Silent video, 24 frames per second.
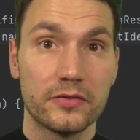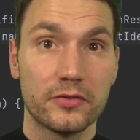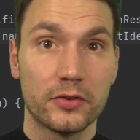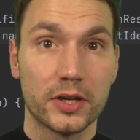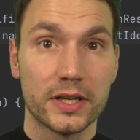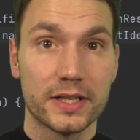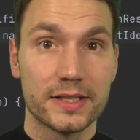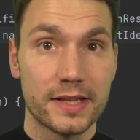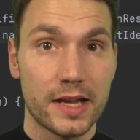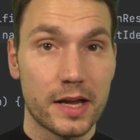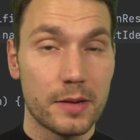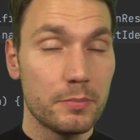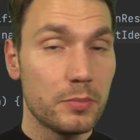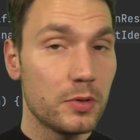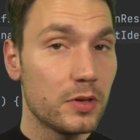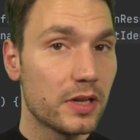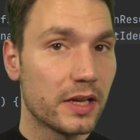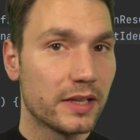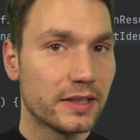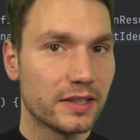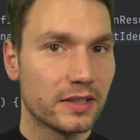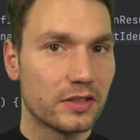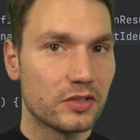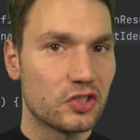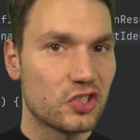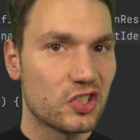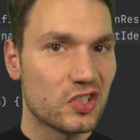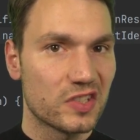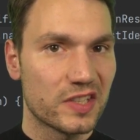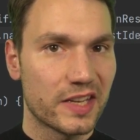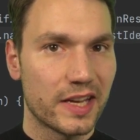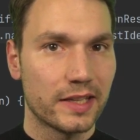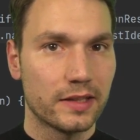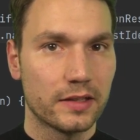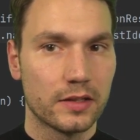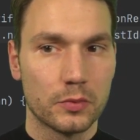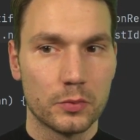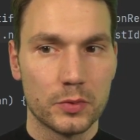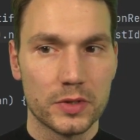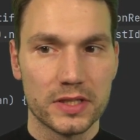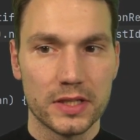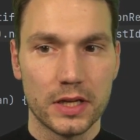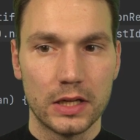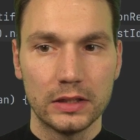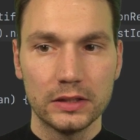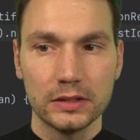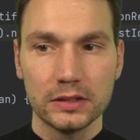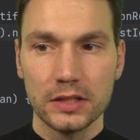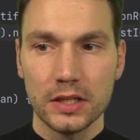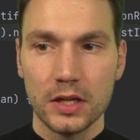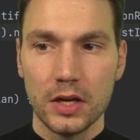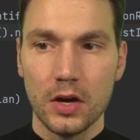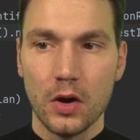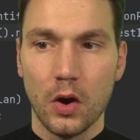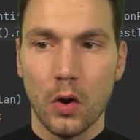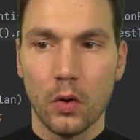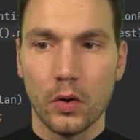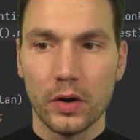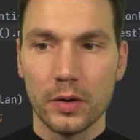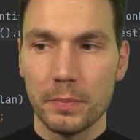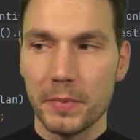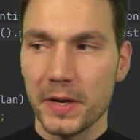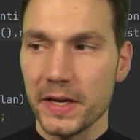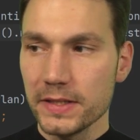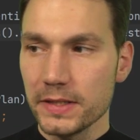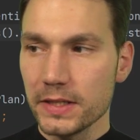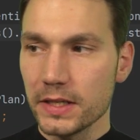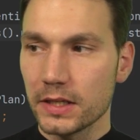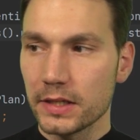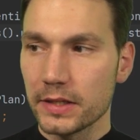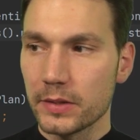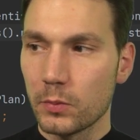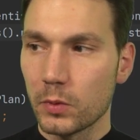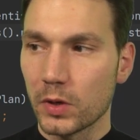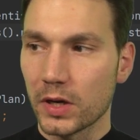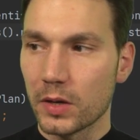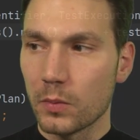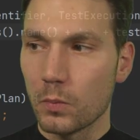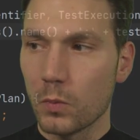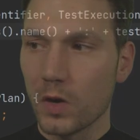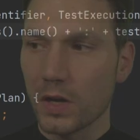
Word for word: for example, and then just get the result. Or basically what I